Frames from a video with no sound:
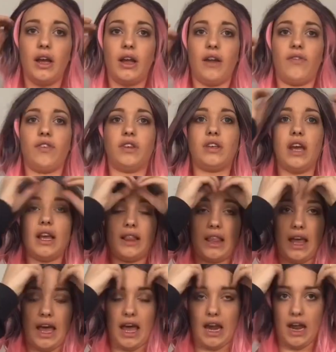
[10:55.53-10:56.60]
And if you take
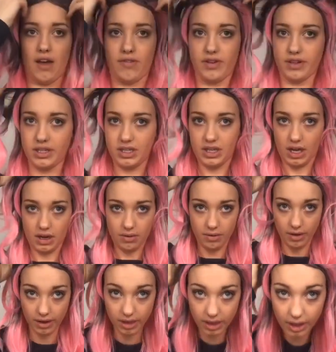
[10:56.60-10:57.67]
the hat off, you're stuck
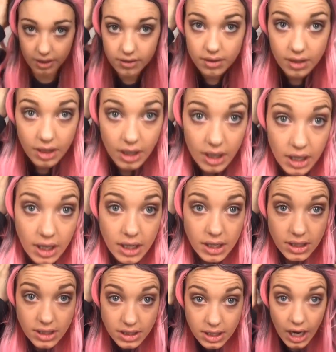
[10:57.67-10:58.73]
with this
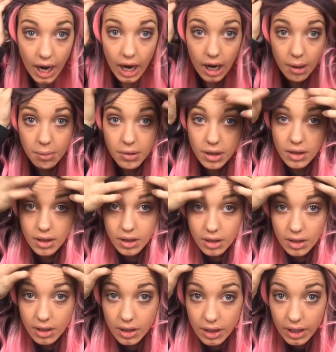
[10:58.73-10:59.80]

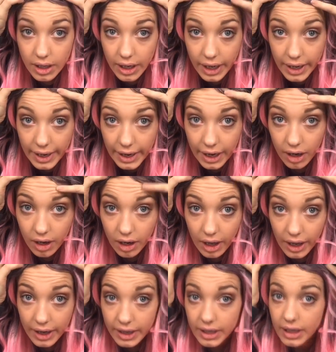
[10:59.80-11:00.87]
terrible
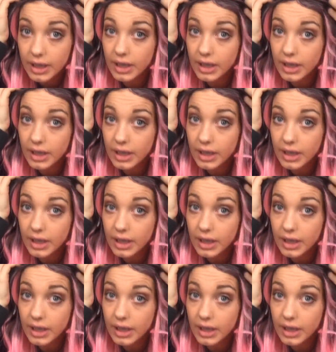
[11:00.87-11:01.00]
hairline